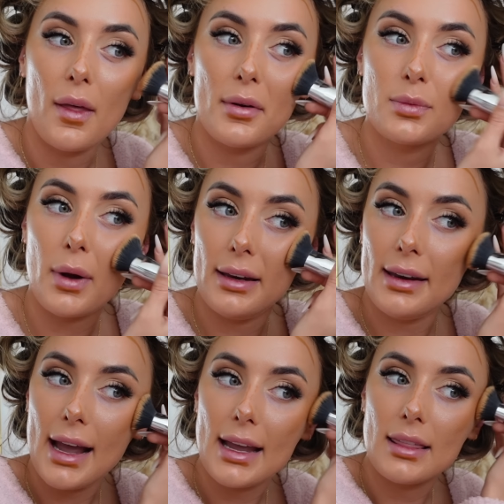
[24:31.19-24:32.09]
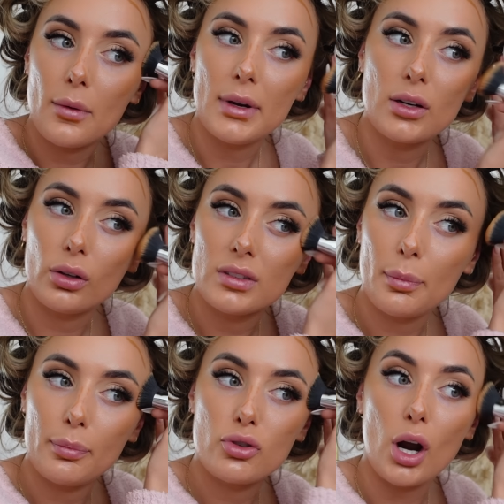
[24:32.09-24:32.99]
There was one day that we'd
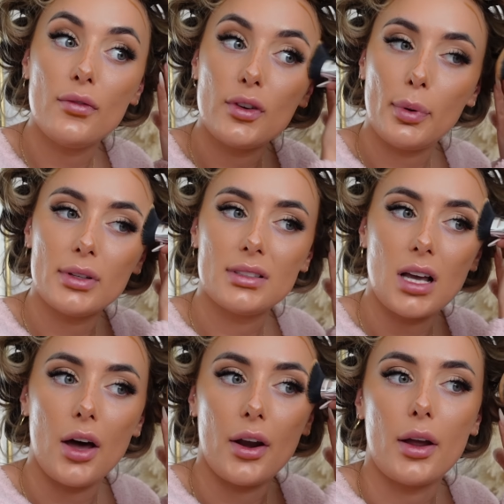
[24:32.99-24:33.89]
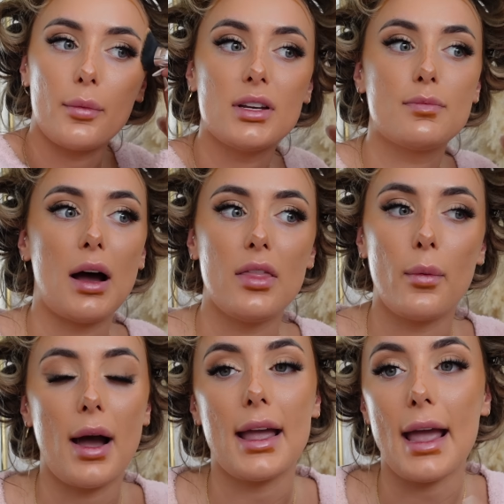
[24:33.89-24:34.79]
drove to Positano, which by the
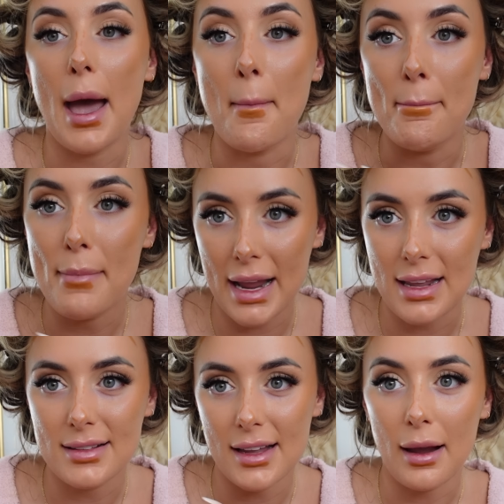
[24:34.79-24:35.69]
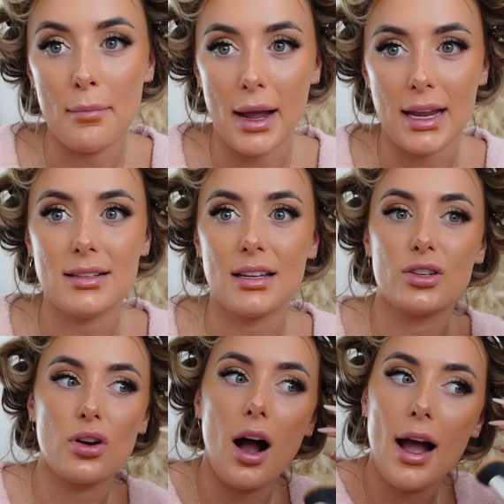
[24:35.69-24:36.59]
way, amazing
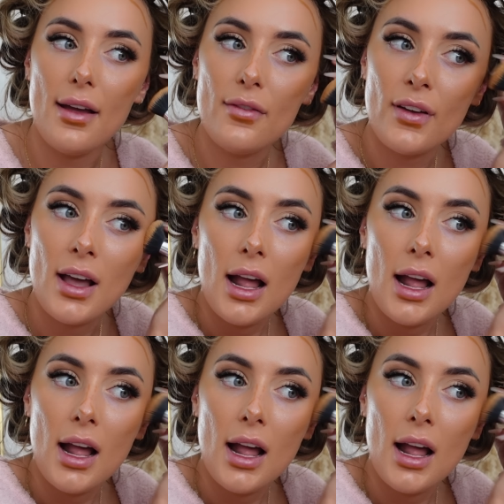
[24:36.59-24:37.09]
drive.